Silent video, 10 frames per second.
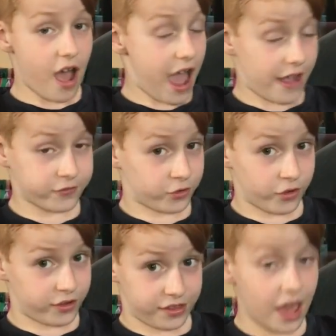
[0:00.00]
after
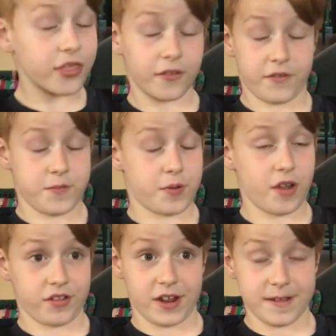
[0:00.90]
the death of the
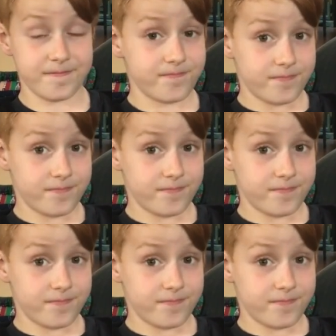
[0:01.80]
president